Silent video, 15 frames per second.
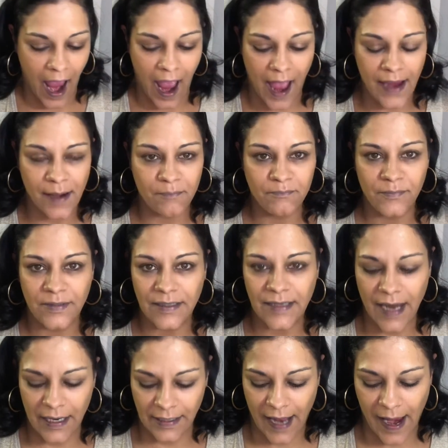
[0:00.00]
I am
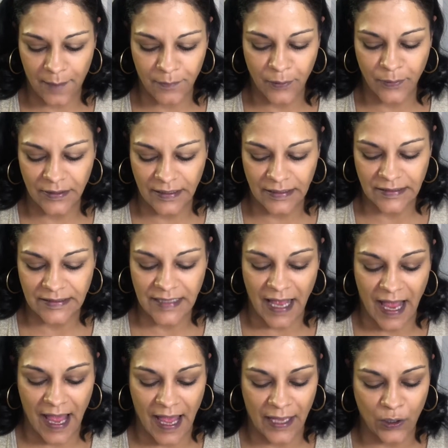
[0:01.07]
not happy with this
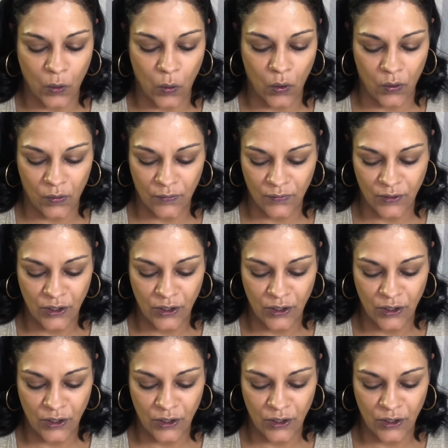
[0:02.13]
at all.